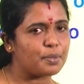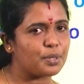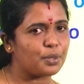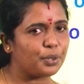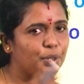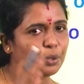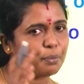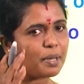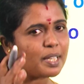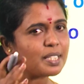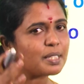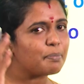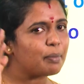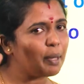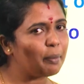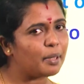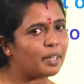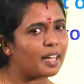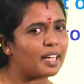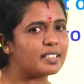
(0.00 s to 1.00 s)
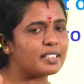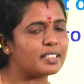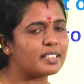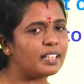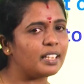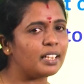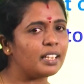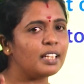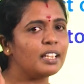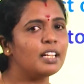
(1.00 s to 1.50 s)
So you must memorize
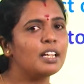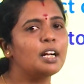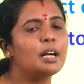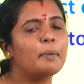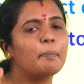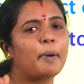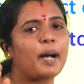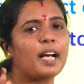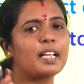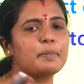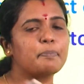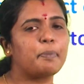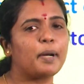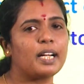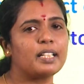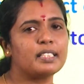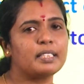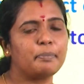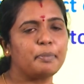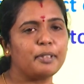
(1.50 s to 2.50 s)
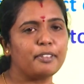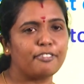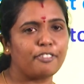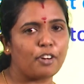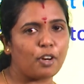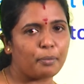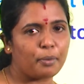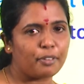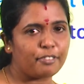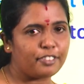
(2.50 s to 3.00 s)
the past participle
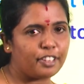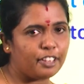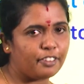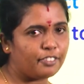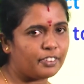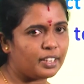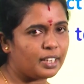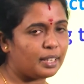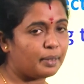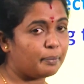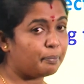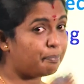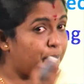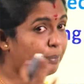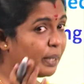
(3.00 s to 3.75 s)
form of the verb,